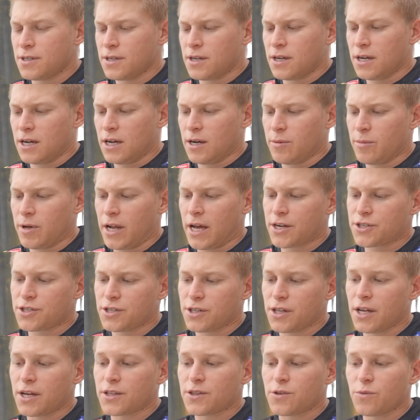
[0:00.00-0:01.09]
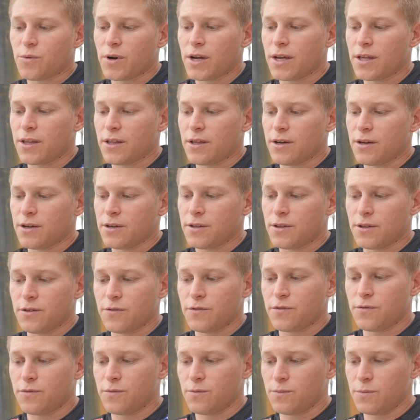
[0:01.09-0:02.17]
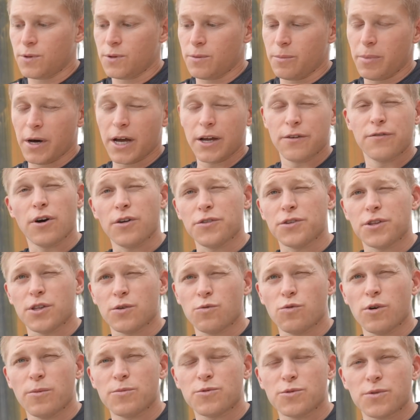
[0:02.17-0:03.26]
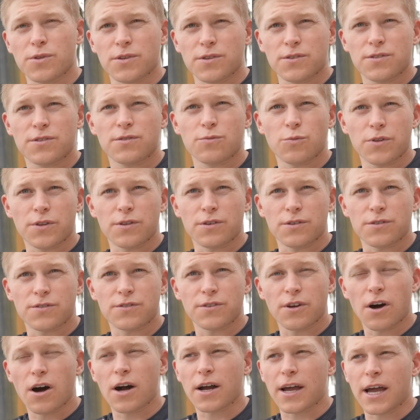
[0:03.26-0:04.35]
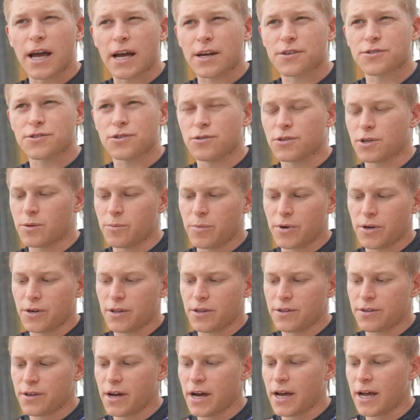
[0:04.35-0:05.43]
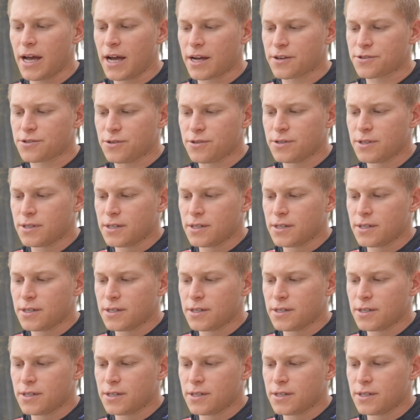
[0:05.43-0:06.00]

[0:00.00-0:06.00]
I actually like the way the bike felt in the whoops with the stock axle compared to the tie axle.